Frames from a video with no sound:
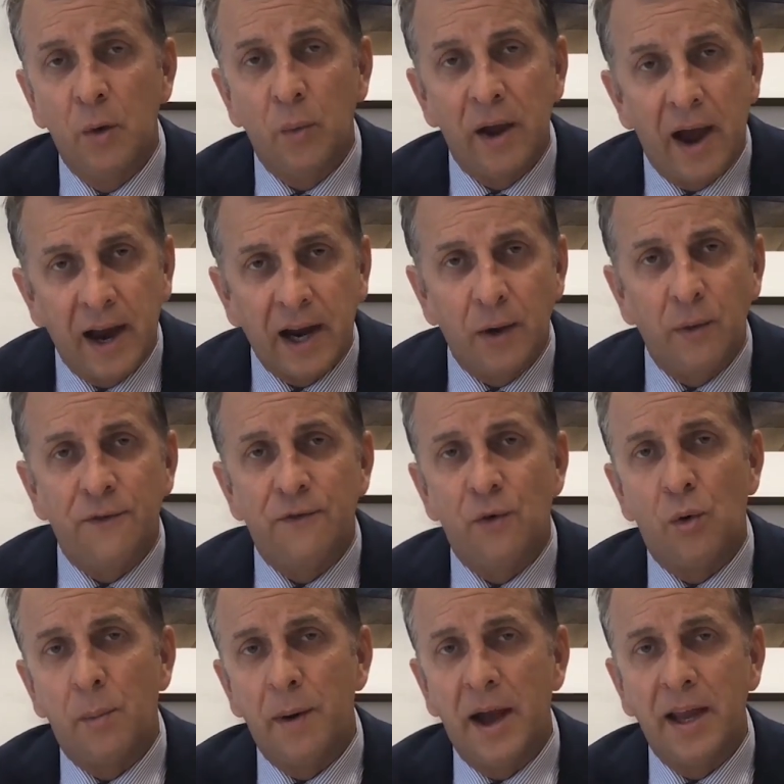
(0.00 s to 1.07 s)
We are going to
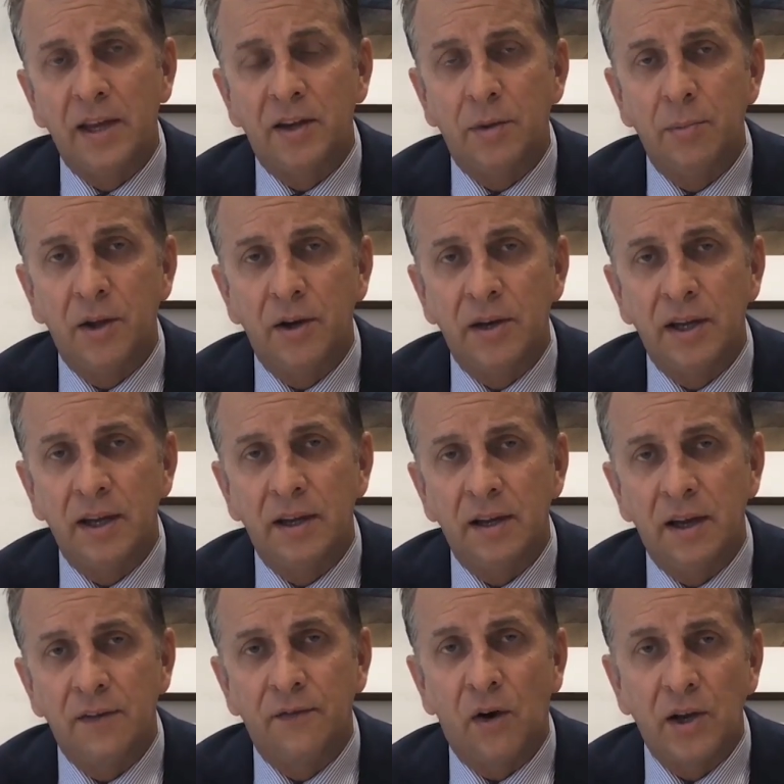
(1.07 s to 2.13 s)
form a community
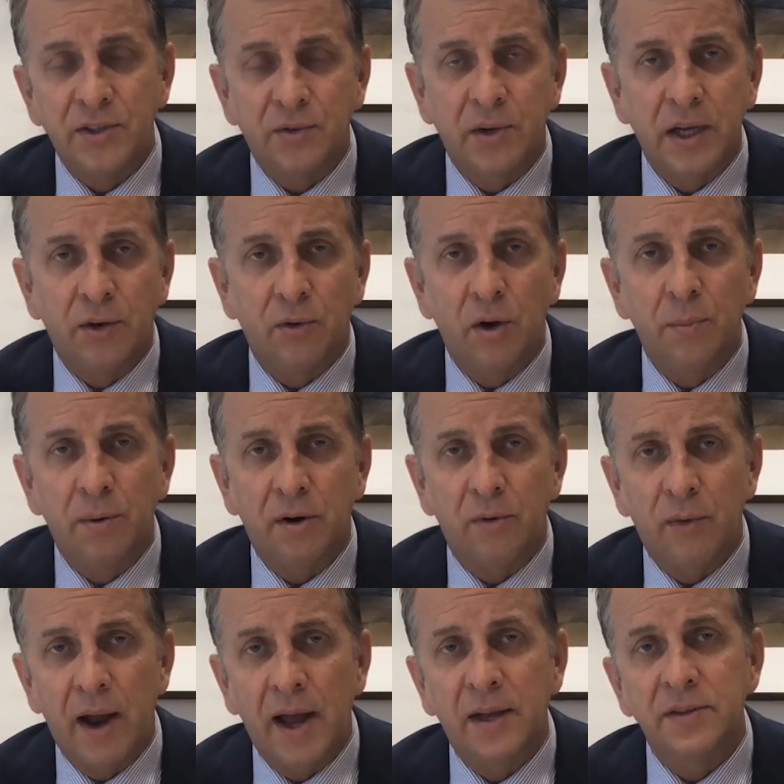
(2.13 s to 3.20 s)
advisory group
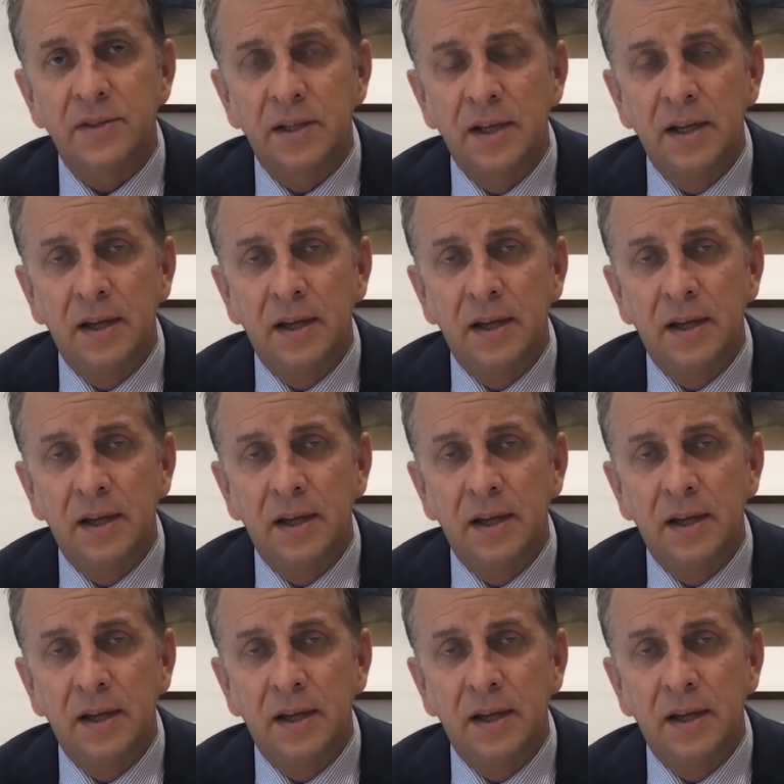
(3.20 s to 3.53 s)
around